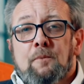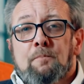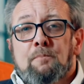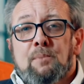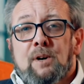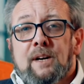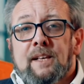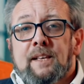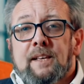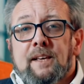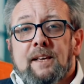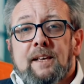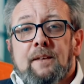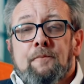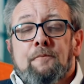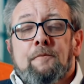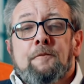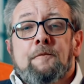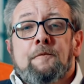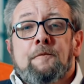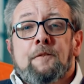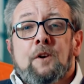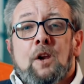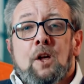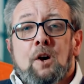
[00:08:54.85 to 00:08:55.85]
break and
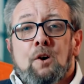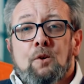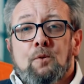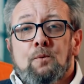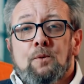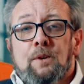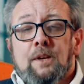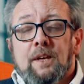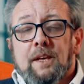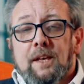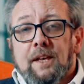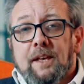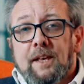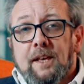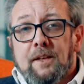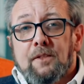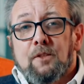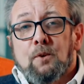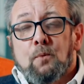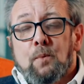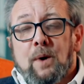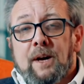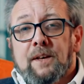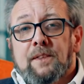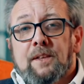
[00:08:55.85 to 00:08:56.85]
flow in
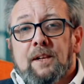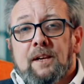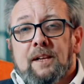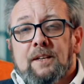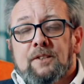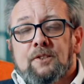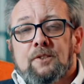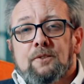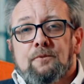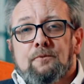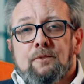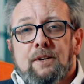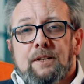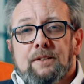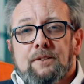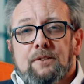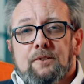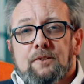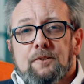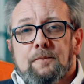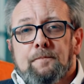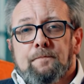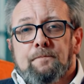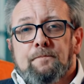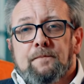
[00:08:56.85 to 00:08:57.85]
the way the lesson runs.